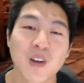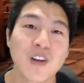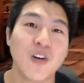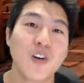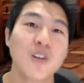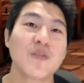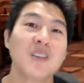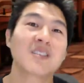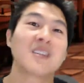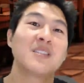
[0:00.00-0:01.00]
right? All of
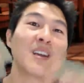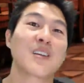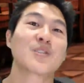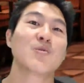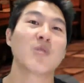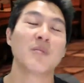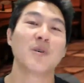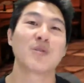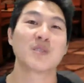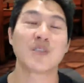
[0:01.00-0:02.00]
these contextual
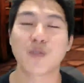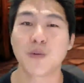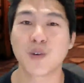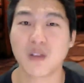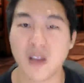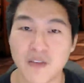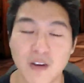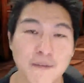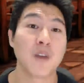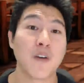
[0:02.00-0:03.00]
emotions from your life
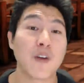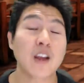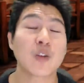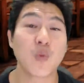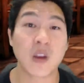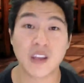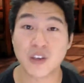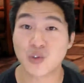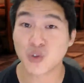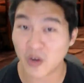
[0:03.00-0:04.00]
affect the way that
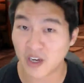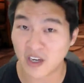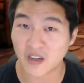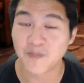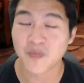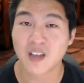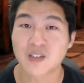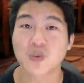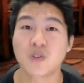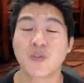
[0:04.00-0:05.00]
you trade.
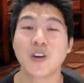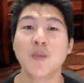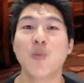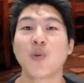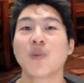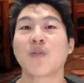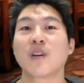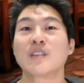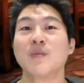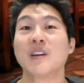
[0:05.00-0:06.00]
And so it's very important for
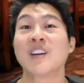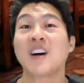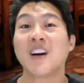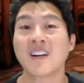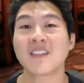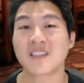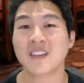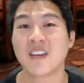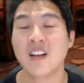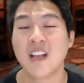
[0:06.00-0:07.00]
us to be
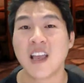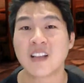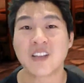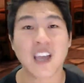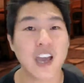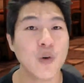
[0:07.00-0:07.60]
cognizant as to